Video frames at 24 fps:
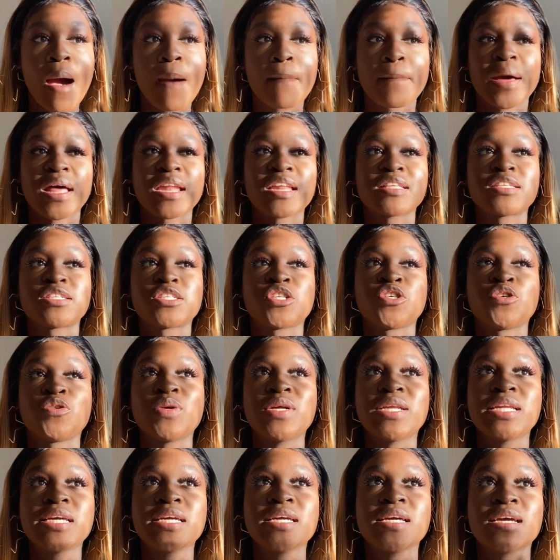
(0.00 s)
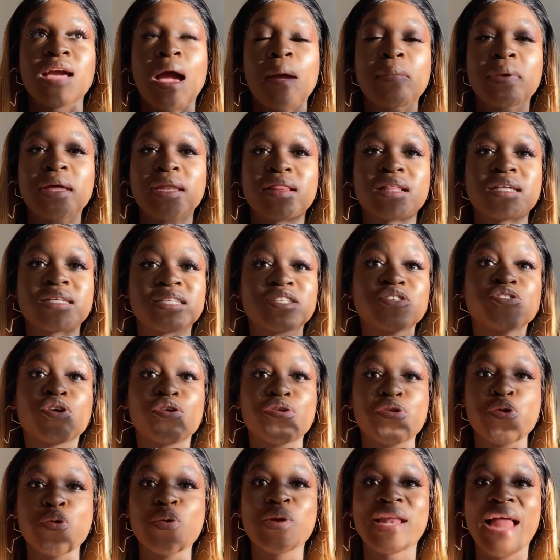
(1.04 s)
but it's really, this is your
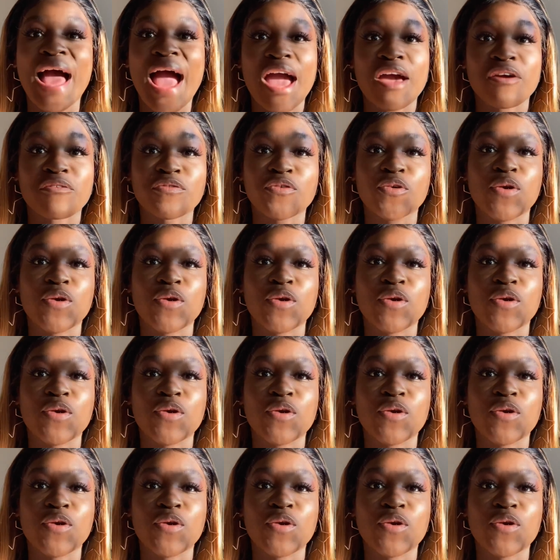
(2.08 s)
new life.